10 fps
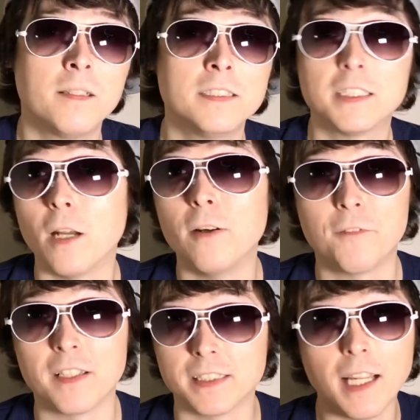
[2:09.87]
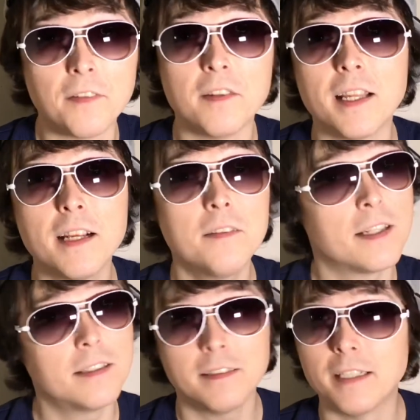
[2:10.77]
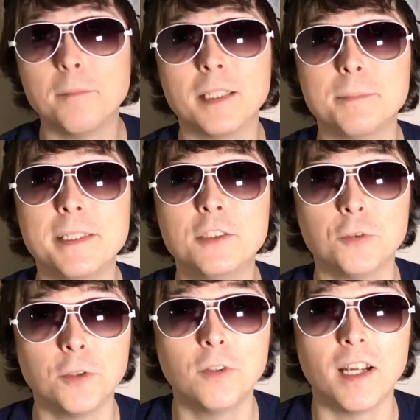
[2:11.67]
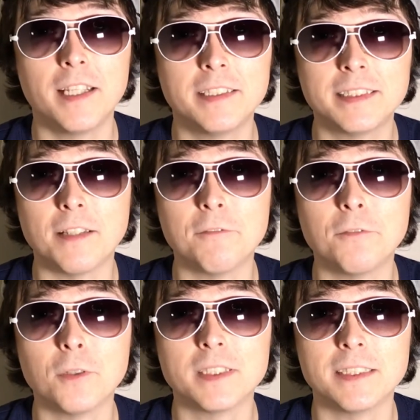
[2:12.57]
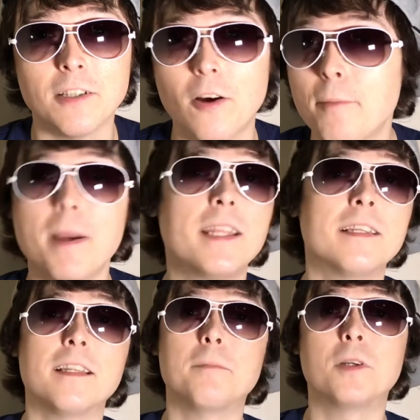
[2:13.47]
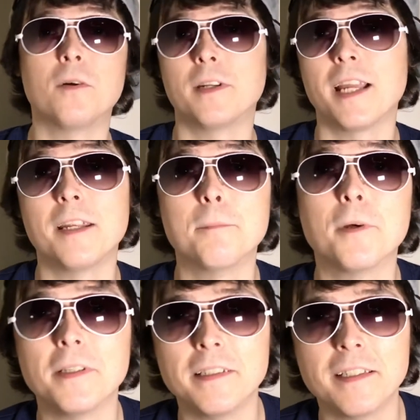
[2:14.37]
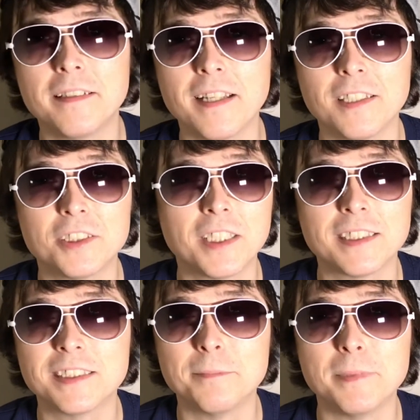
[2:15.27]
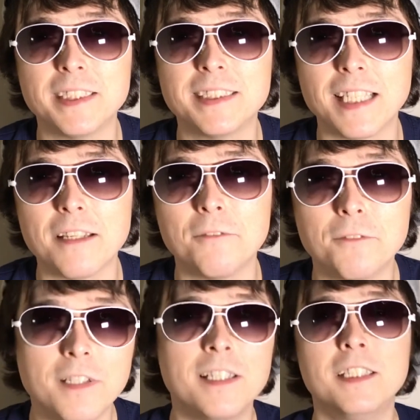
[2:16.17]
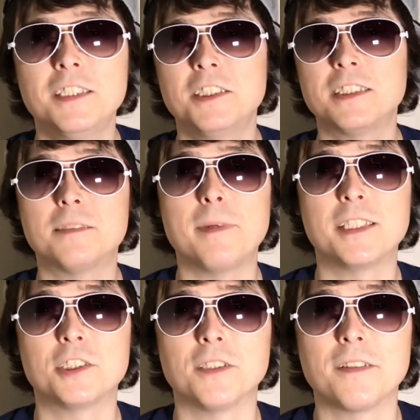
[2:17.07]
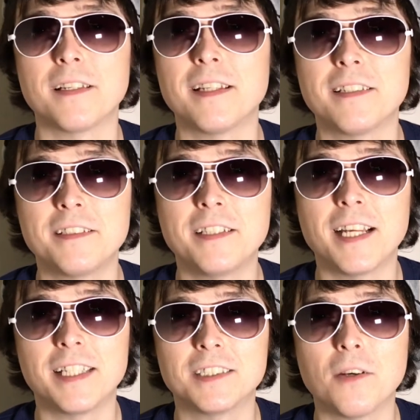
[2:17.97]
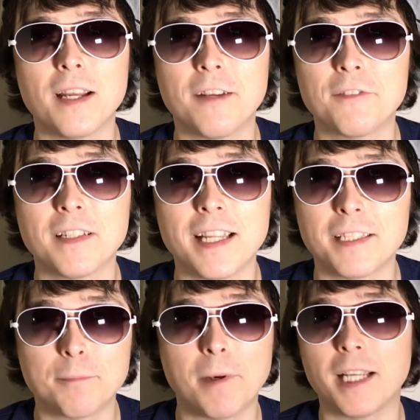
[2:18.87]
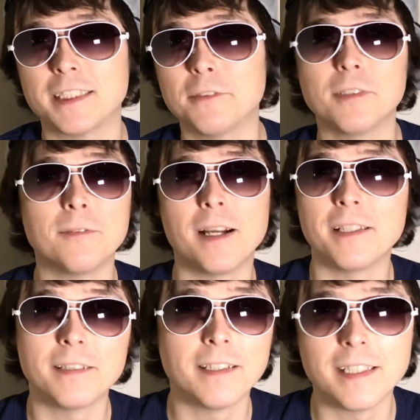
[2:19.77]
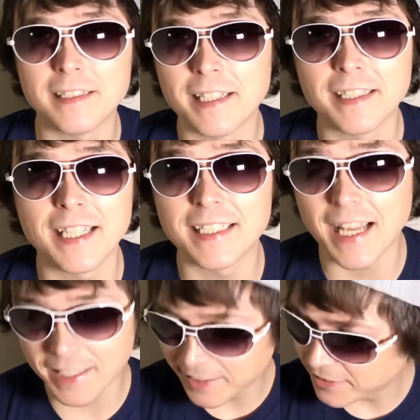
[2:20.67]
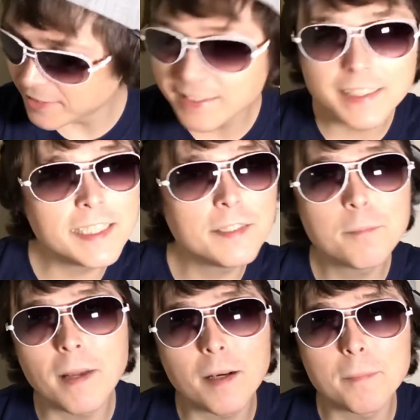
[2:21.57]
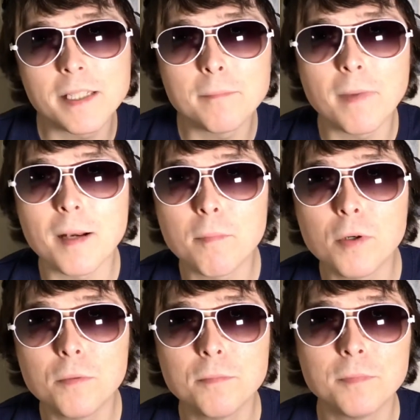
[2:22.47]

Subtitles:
So if there's nothing there, then it must be truegrind740. I might end up going ahead and putting it there just to be safe. Just to make sure that you guys don't have to, like, pause it, rewind, or anything like that. You can just see it. Bada bing, bada boom.